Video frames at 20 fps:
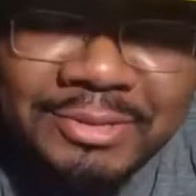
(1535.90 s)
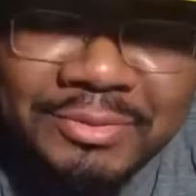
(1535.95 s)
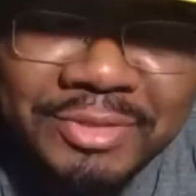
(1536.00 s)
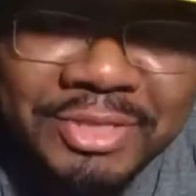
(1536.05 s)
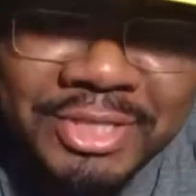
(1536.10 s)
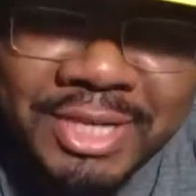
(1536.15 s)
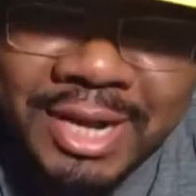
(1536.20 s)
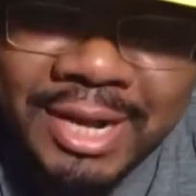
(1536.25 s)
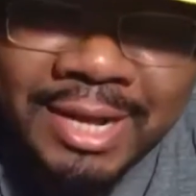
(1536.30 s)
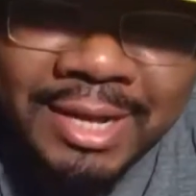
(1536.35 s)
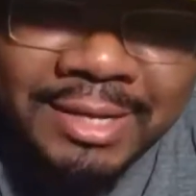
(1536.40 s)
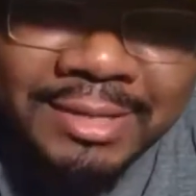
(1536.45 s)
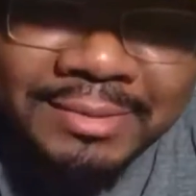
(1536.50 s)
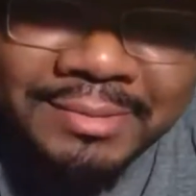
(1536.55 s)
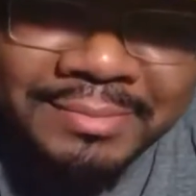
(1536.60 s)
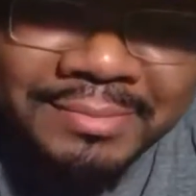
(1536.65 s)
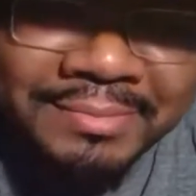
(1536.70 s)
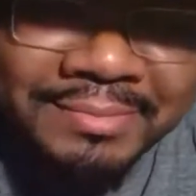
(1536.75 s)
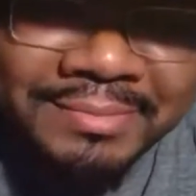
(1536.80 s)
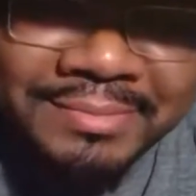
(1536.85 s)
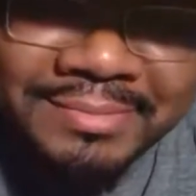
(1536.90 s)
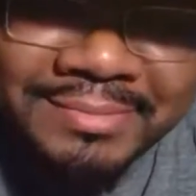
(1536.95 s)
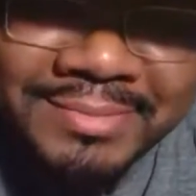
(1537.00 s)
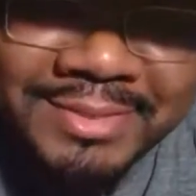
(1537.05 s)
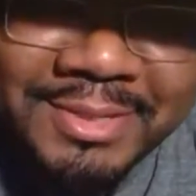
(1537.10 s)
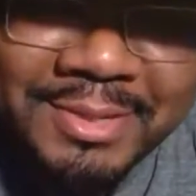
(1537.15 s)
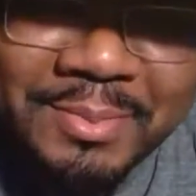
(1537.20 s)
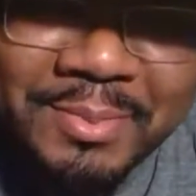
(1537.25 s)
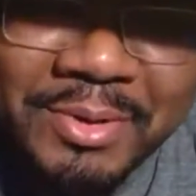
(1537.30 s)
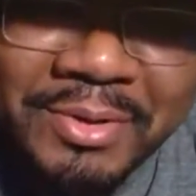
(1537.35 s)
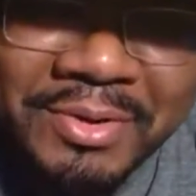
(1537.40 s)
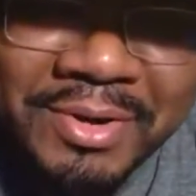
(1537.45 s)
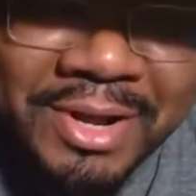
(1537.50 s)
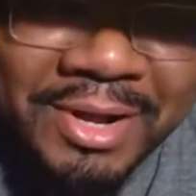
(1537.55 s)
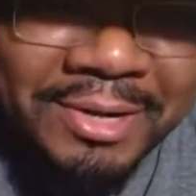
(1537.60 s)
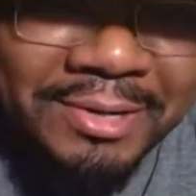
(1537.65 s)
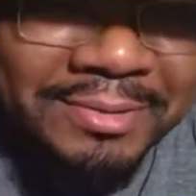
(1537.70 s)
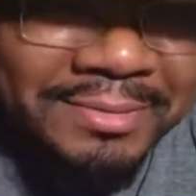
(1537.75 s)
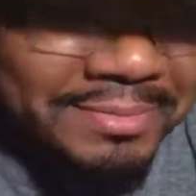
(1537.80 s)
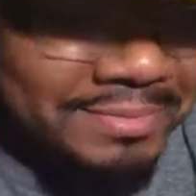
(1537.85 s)
Rashad. Come on
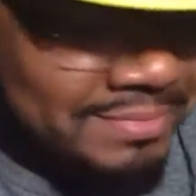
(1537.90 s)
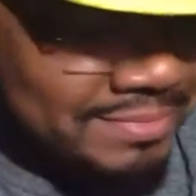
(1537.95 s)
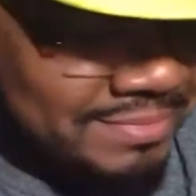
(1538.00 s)
now.